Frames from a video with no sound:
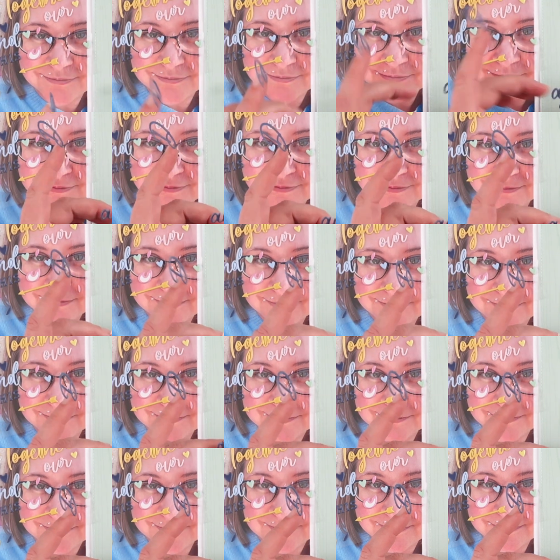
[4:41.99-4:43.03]
I like the
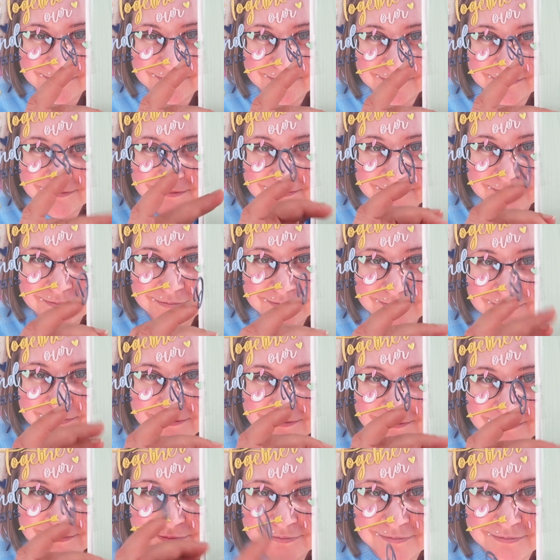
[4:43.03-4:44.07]
contrast with the
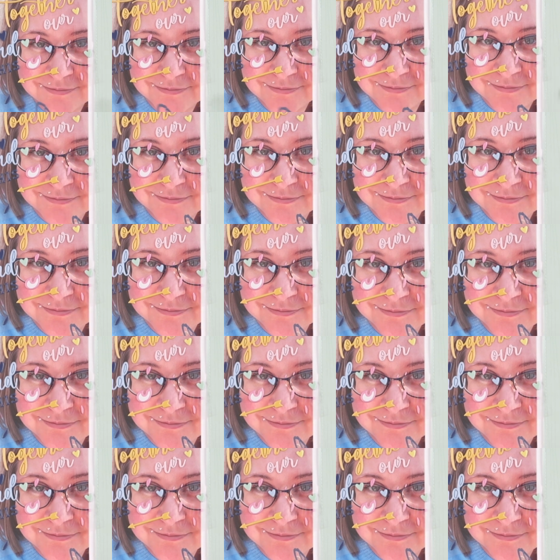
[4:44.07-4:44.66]
navy blue.